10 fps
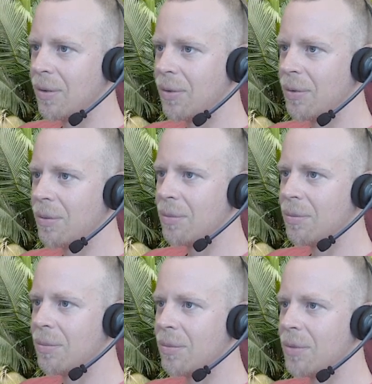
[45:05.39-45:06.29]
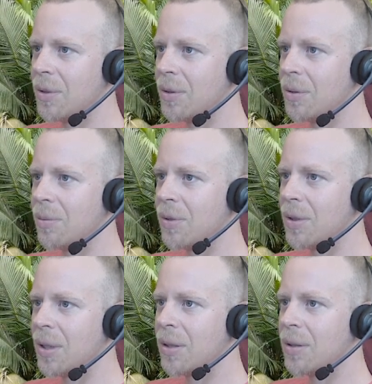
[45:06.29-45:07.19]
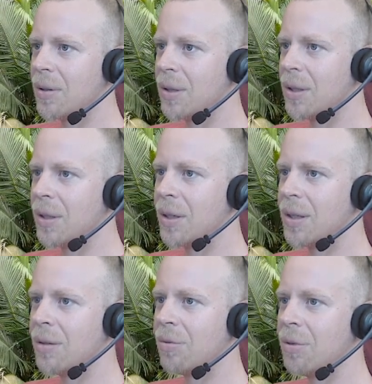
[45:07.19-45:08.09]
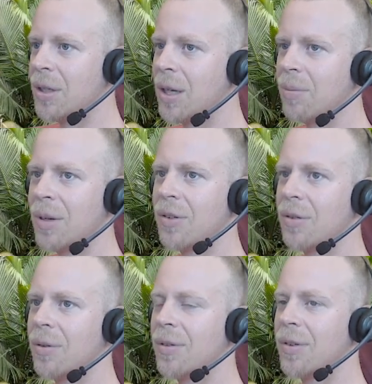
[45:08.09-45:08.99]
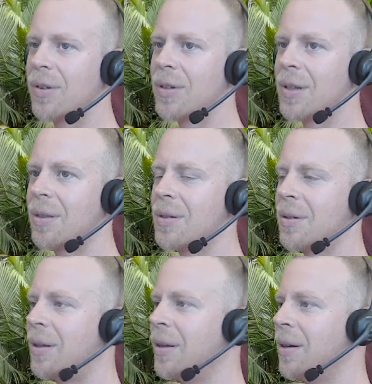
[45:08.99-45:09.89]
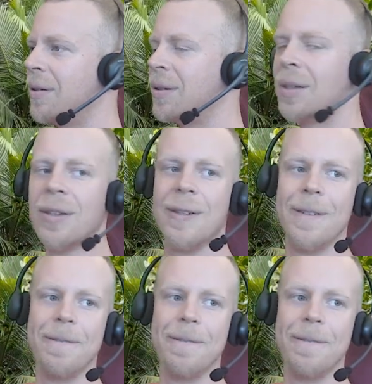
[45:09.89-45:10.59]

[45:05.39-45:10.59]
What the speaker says: Zoom, YouTube chat. Oh, here, I need to rename my sources. I said this earlier, right?